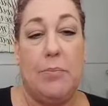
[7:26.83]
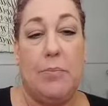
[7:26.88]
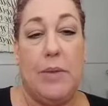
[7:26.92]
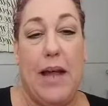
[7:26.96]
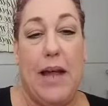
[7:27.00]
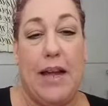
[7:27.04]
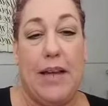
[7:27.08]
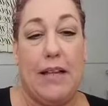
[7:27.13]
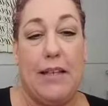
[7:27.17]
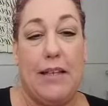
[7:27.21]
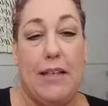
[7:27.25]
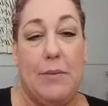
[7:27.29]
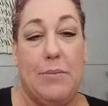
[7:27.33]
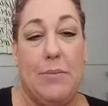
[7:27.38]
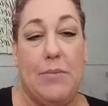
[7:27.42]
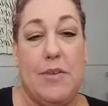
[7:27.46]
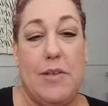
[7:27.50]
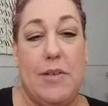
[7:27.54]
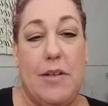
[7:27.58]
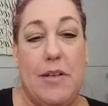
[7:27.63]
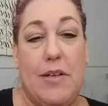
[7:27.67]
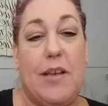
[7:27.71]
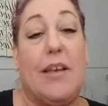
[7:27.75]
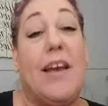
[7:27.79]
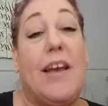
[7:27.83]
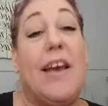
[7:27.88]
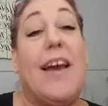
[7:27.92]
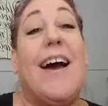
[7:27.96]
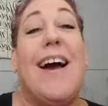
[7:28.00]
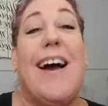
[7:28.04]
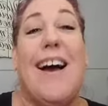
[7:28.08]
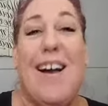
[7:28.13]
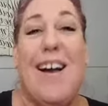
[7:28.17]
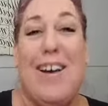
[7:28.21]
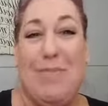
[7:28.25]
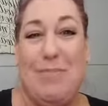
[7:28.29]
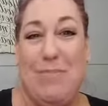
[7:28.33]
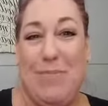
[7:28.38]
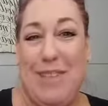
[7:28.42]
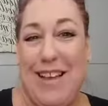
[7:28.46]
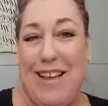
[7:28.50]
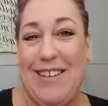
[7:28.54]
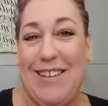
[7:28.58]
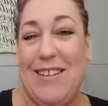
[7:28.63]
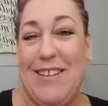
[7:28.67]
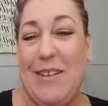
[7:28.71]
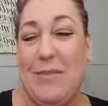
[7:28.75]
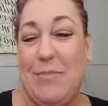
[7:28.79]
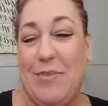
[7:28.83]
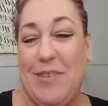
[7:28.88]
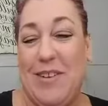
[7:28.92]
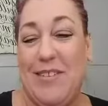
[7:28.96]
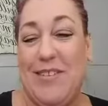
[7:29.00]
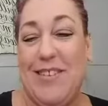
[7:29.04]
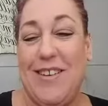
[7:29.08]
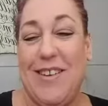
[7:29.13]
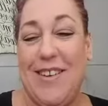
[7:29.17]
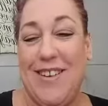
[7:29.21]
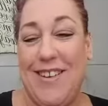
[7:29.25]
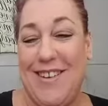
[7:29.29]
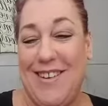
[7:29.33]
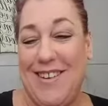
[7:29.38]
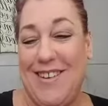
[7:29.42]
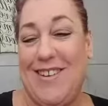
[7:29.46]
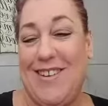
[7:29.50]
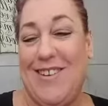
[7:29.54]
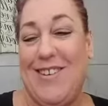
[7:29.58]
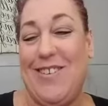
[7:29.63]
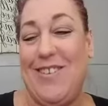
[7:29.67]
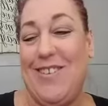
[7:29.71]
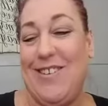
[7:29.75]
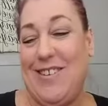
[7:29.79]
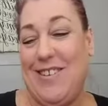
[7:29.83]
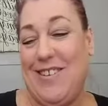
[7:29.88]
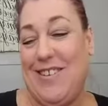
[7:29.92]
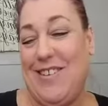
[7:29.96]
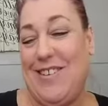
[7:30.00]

Black lipstick. Yeah, black lipstick. There you go.